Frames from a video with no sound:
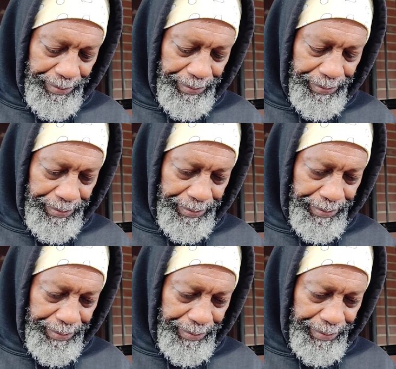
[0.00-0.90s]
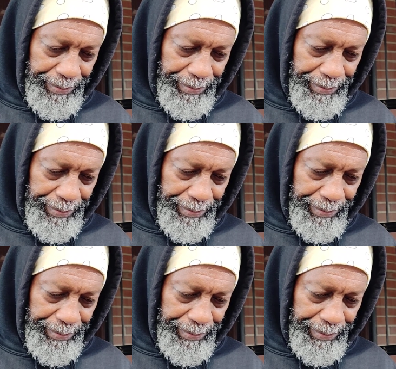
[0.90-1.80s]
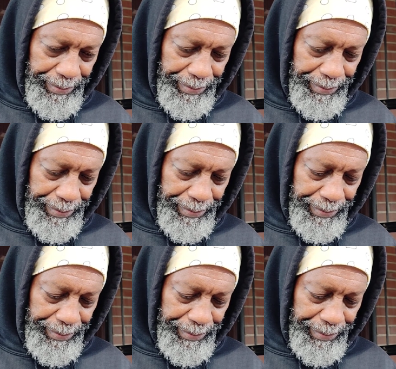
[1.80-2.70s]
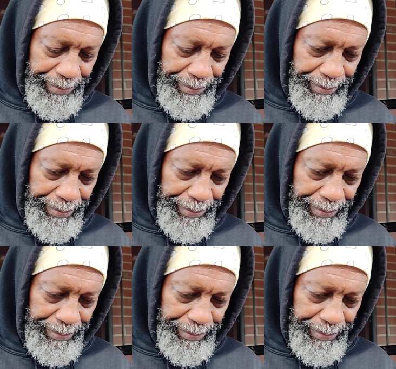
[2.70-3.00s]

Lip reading: (silence)